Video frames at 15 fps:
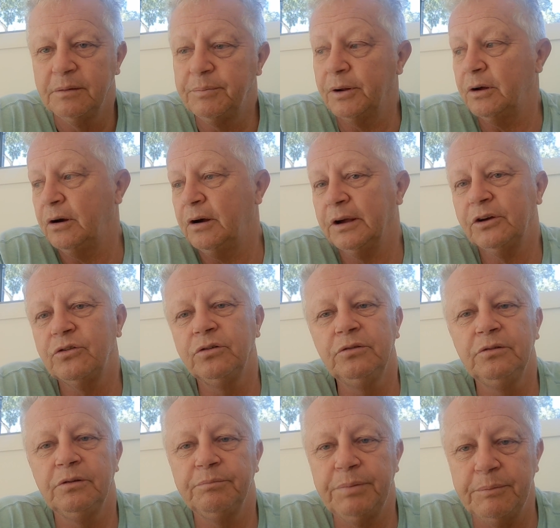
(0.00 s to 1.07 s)
But I
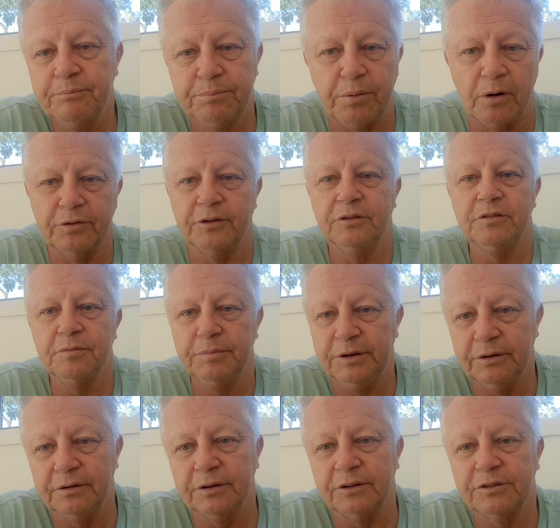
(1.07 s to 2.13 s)
couldn't be bothered, to be
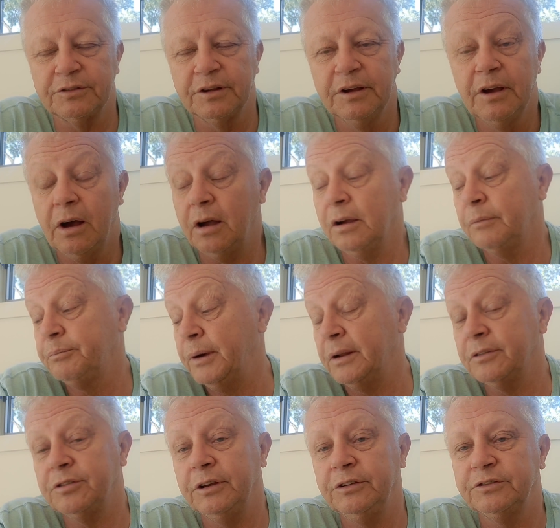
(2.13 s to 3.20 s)
honest. I got
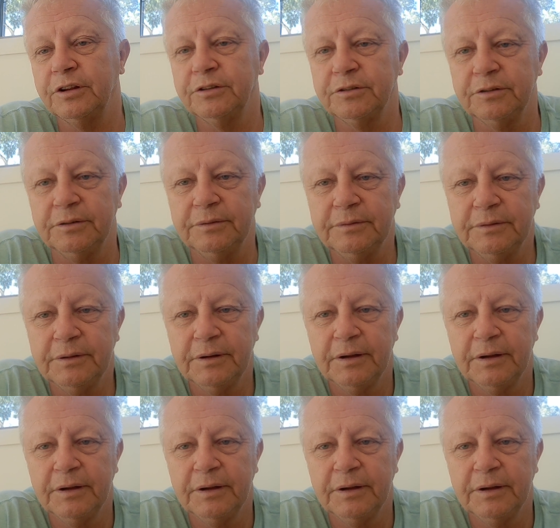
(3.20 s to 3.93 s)
better things to do.